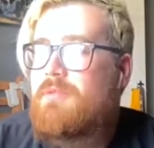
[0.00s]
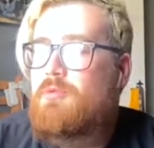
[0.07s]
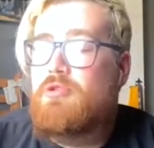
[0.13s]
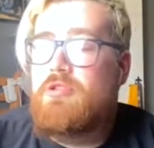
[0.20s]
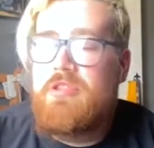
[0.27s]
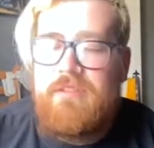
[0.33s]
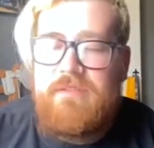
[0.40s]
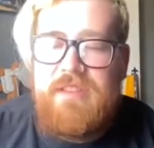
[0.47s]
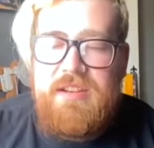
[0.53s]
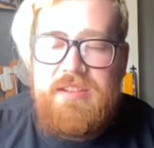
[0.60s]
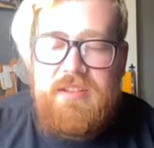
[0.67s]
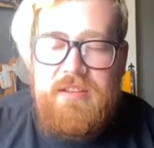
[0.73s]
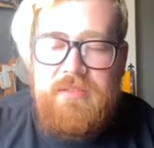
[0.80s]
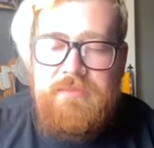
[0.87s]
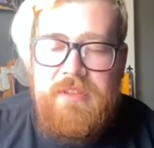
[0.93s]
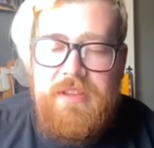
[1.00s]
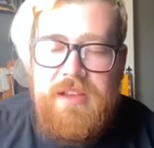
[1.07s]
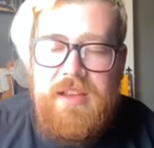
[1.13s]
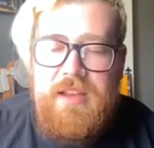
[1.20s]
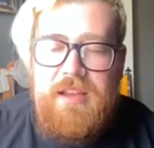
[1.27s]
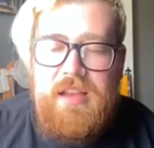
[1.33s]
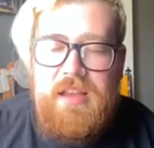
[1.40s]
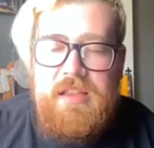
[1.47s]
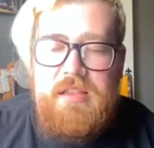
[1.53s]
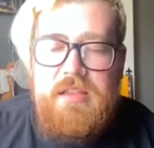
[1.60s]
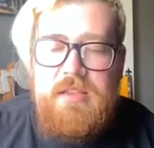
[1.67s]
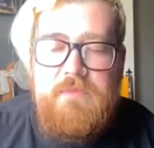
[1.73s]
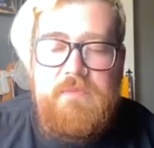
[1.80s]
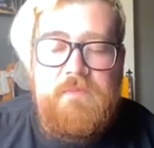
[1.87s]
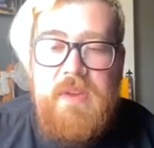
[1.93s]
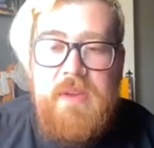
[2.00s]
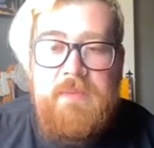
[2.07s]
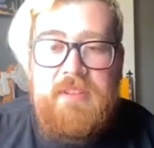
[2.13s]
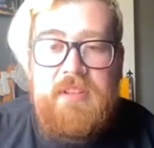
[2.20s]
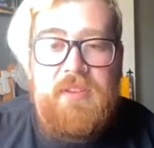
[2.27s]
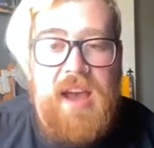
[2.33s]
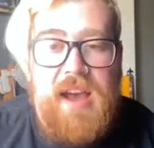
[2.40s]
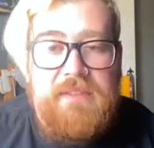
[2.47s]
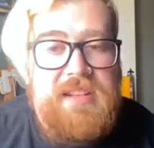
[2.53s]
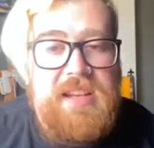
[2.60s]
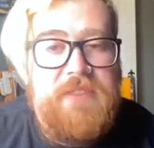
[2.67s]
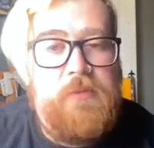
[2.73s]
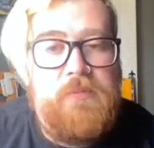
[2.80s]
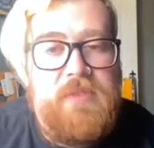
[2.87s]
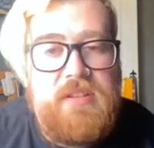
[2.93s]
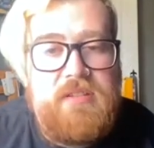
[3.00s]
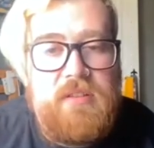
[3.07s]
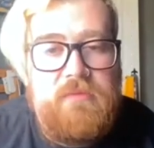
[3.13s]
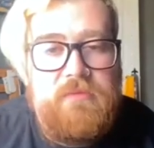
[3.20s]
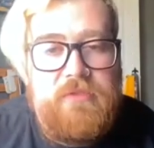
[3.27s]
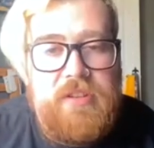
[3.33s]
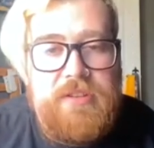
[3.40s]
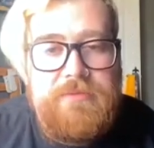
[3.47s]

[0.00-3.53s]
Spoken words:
worthy of their time. People don't have to give up their time for you.